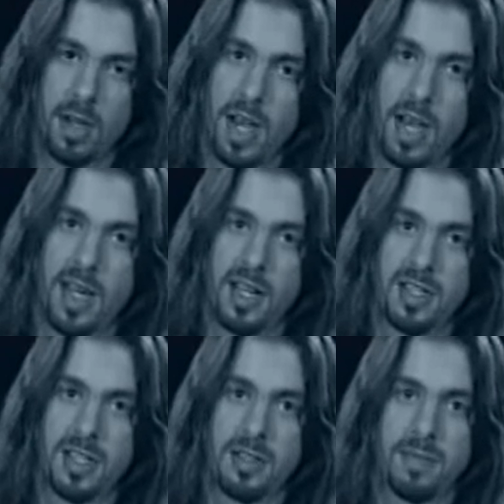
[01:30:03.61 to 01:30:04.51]
And that's
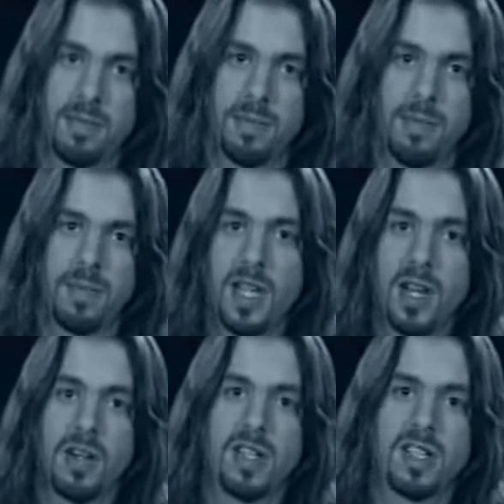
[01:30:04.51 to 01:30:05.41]
it. Here
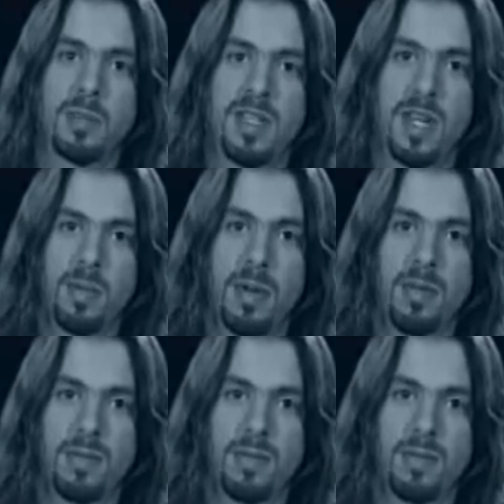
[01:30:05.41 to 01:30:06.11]
it is up to tempo.